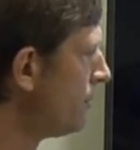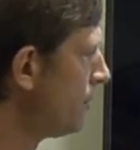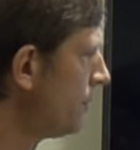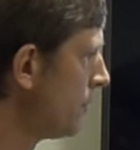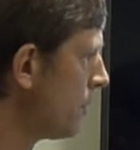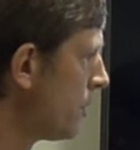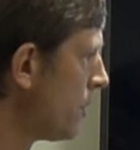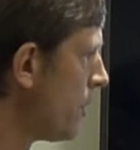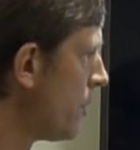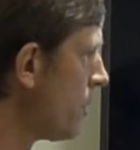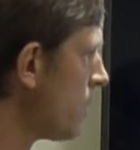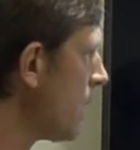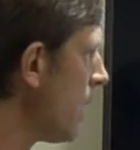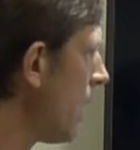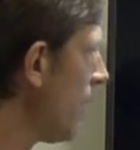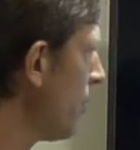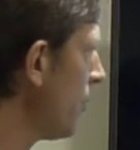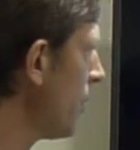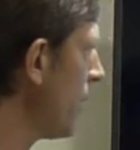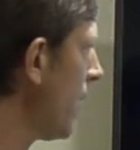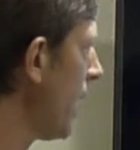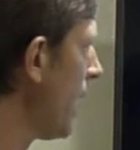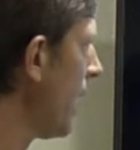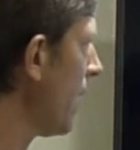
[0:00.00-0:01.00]
Turns out
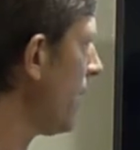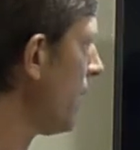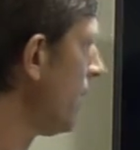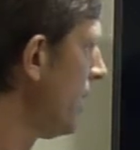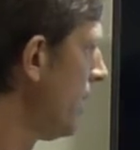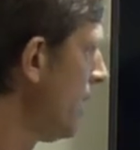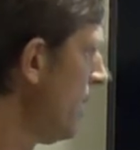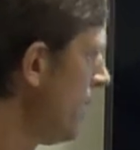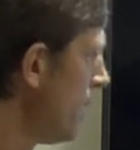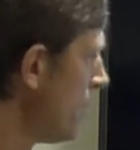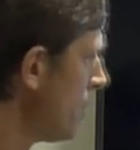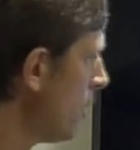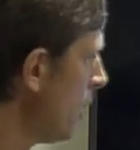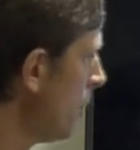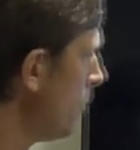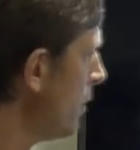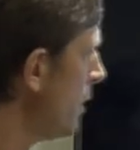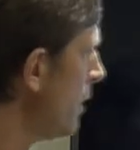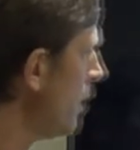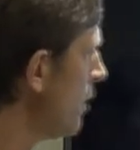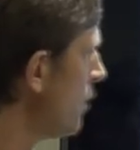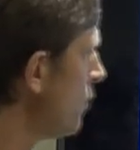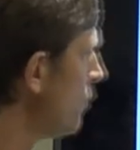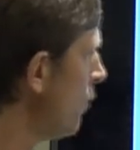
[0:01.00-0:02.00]
we had some
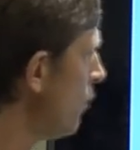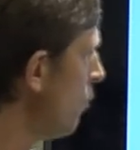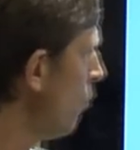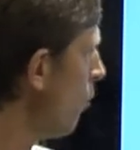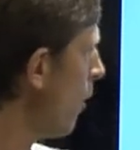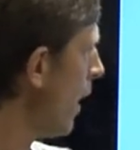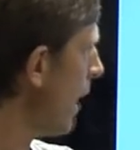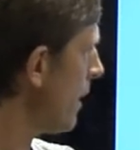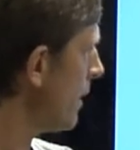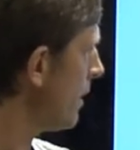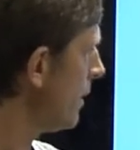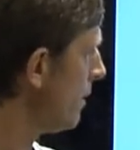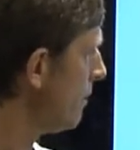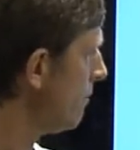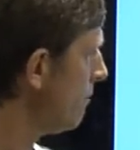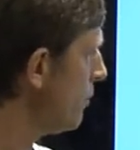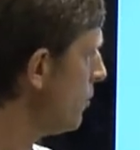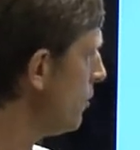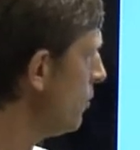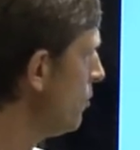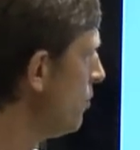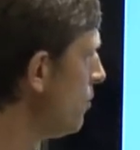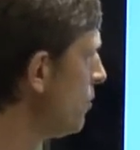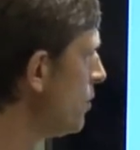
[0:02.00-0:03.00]
years with wet
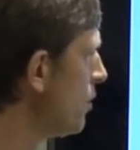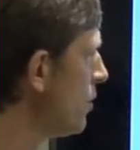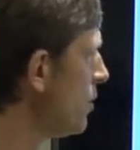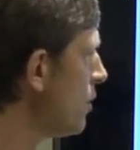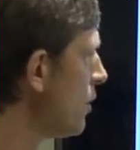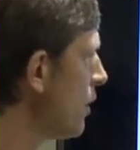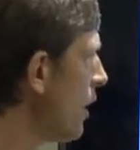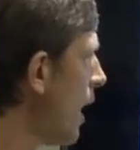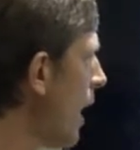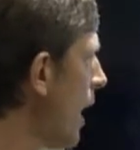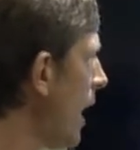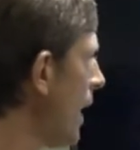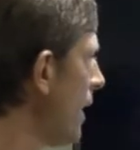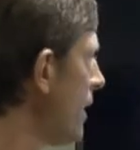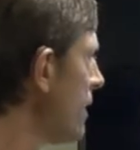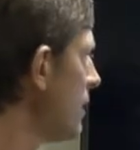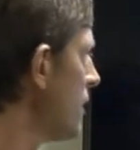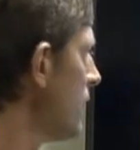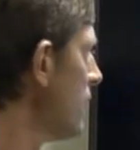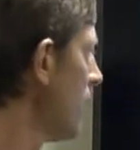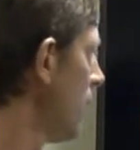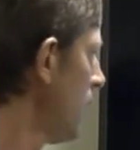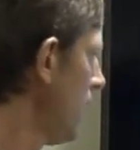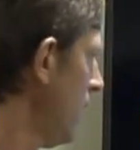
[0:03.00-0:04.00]
Junes and
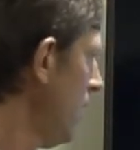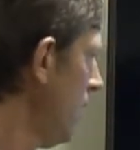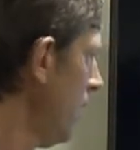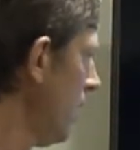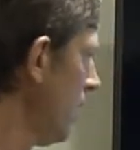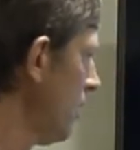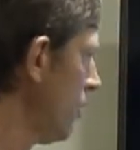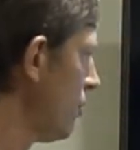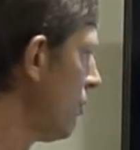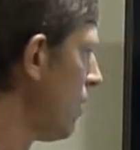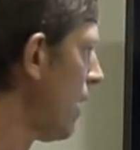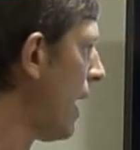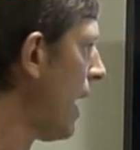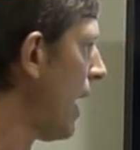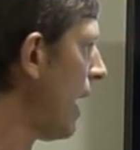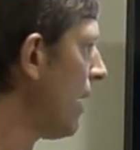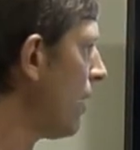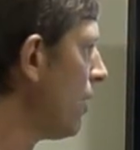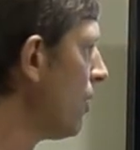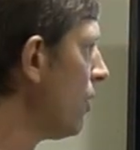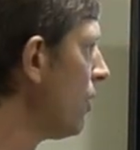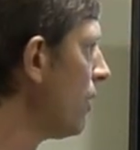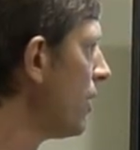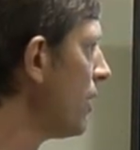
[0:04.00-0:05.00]
Julys and dry
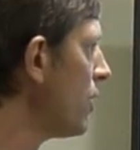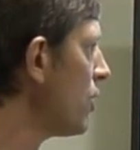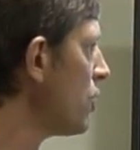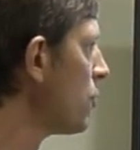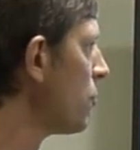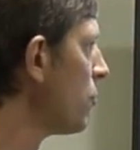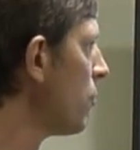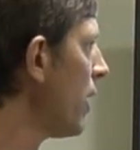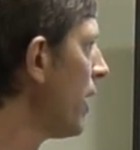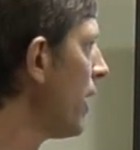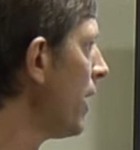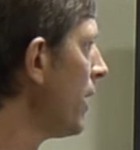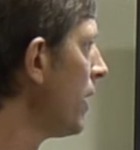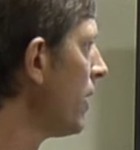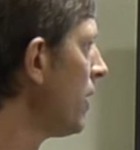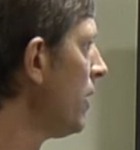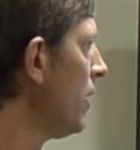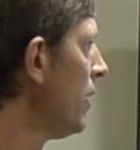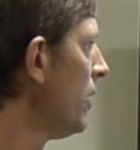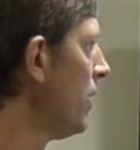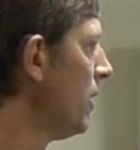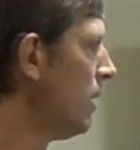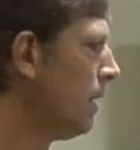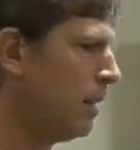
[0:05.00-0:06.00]
early in the spring.
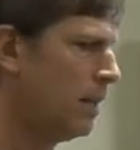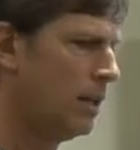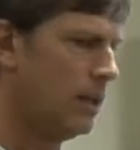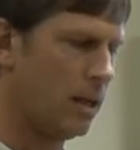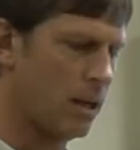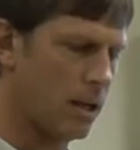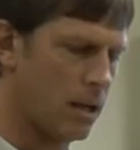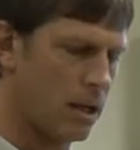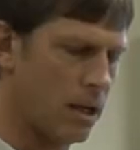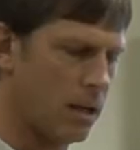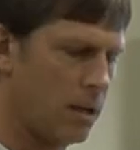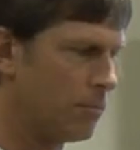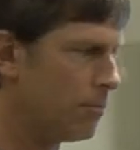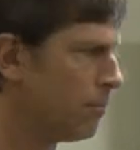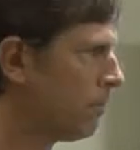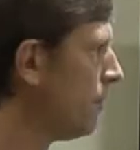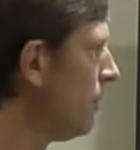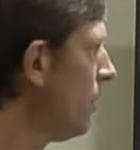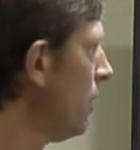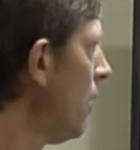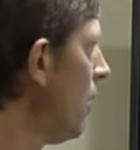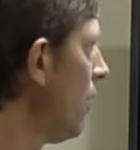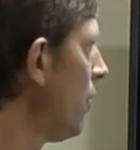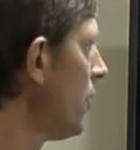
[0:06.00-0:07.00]

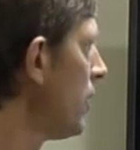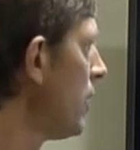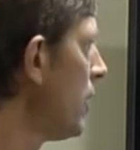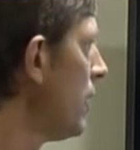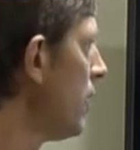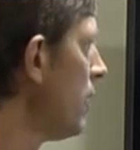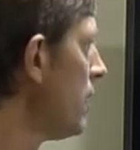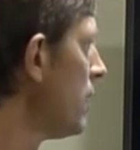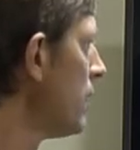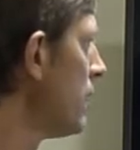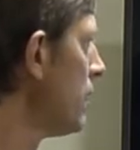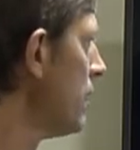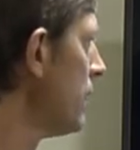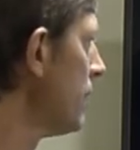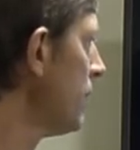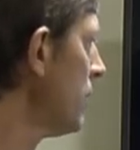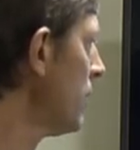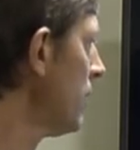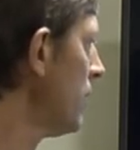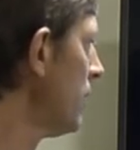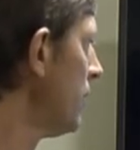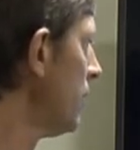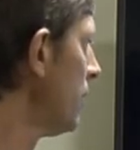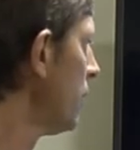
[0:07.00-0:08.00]
Other years
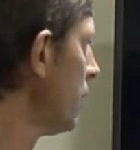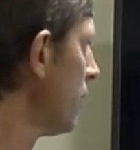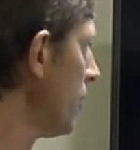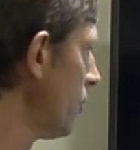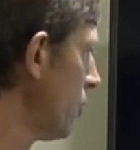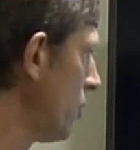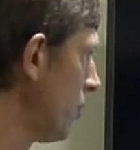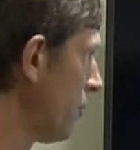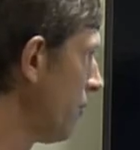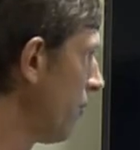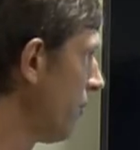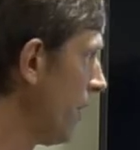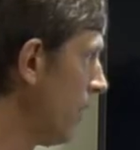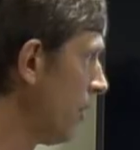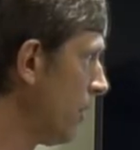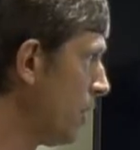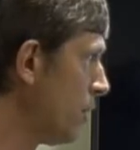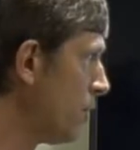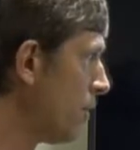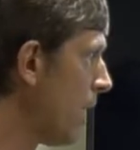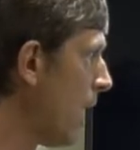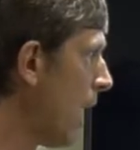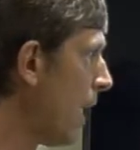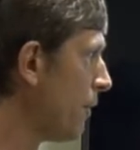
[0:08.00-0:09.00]
were fairly
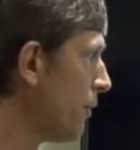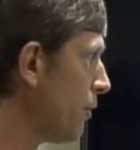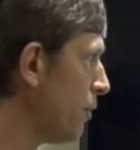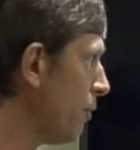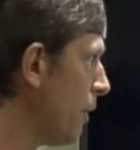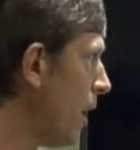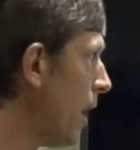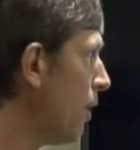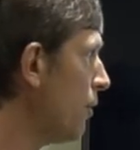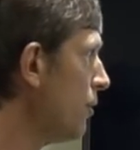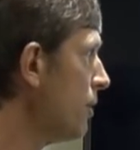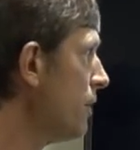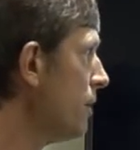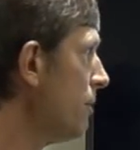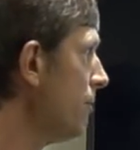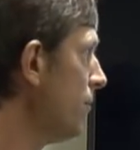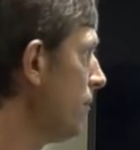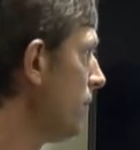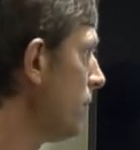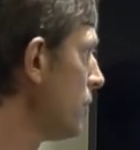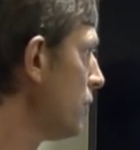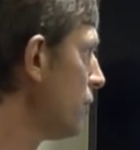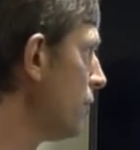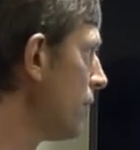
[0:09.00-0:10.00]
dry throughout.
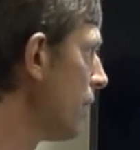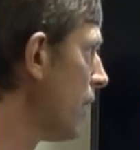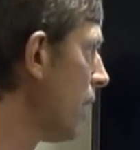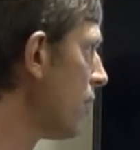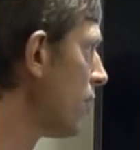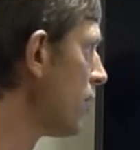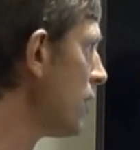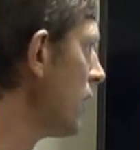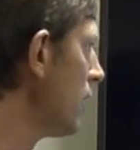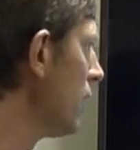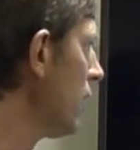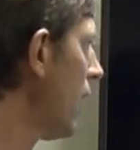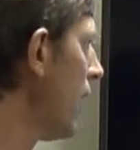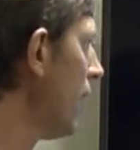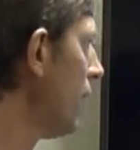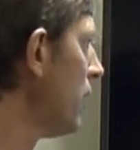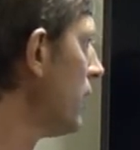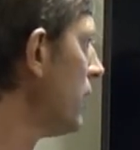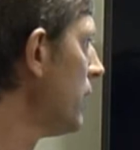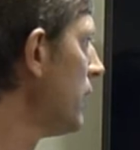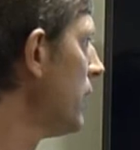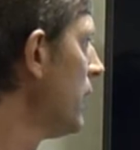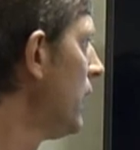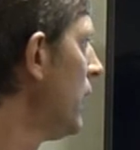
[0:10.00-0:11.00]

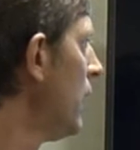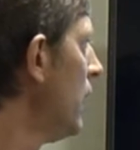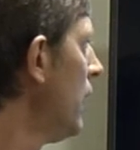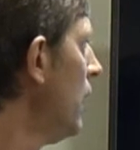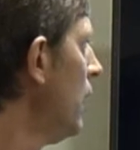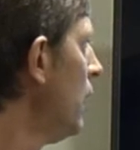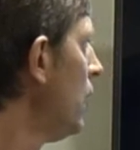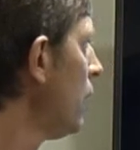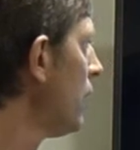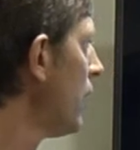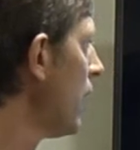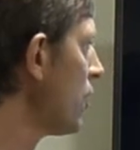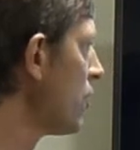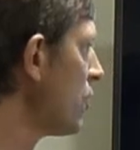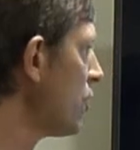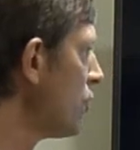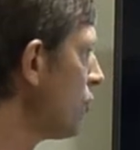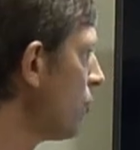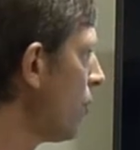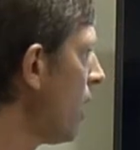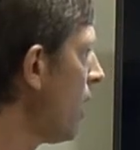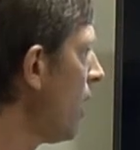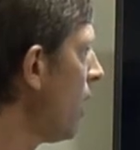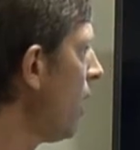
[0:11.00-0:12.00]
2011,
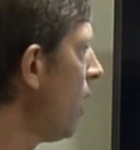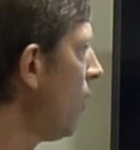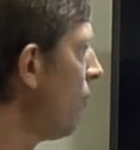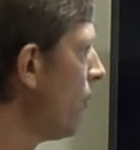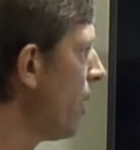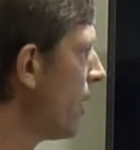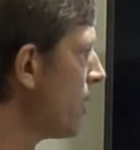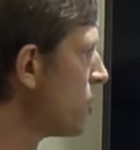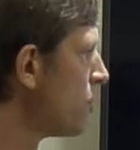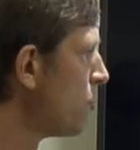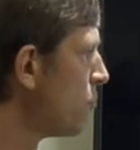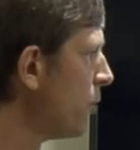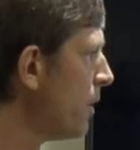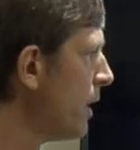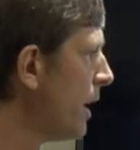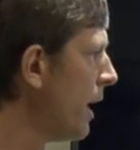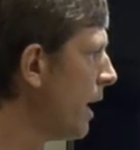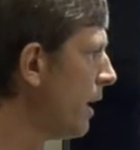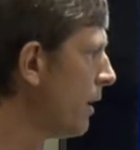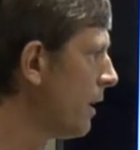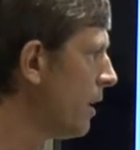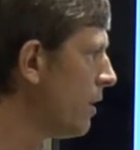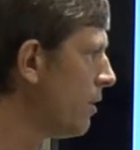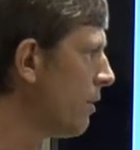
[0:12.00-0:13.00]
2012, wet
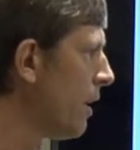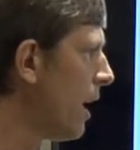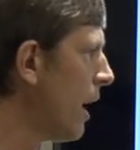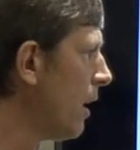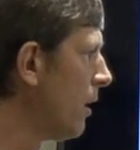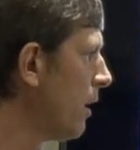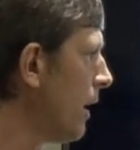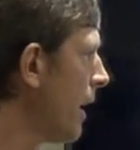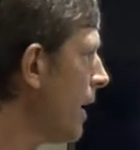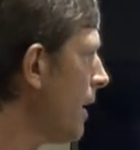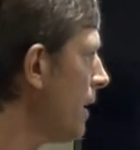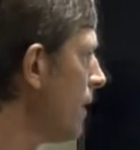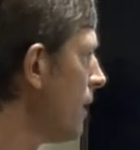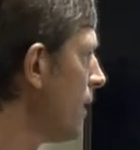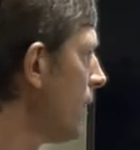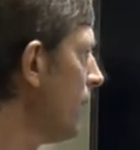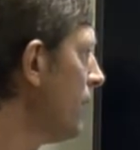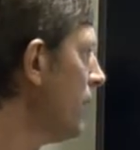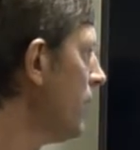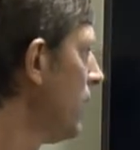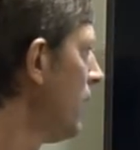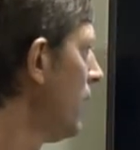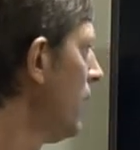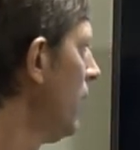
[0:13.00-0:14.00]
spring, then dry later,
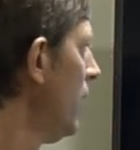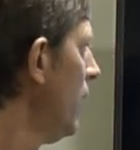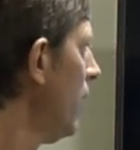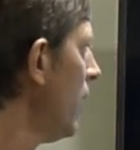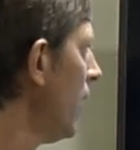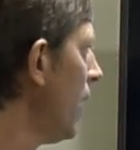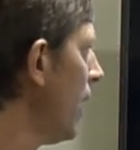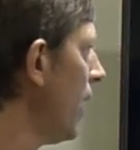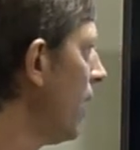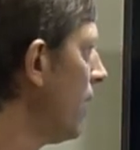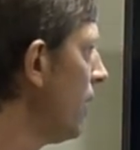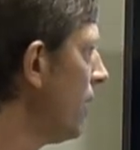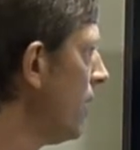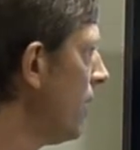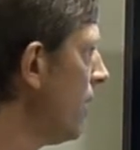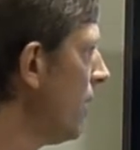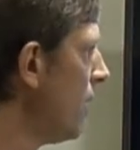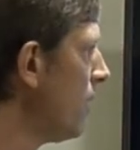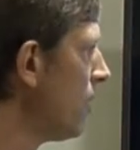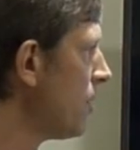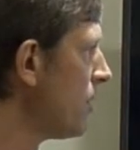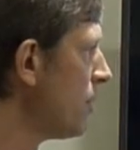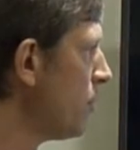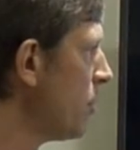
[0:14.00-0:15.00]
and
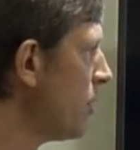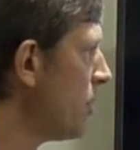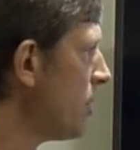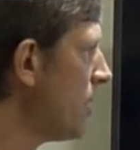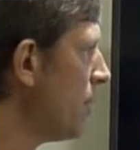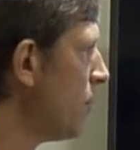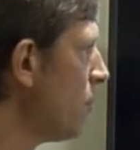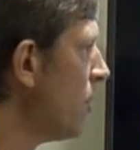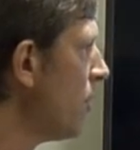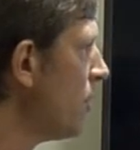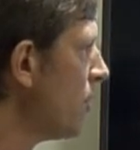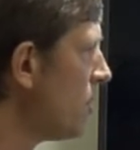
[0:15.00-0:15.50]
some of the similar.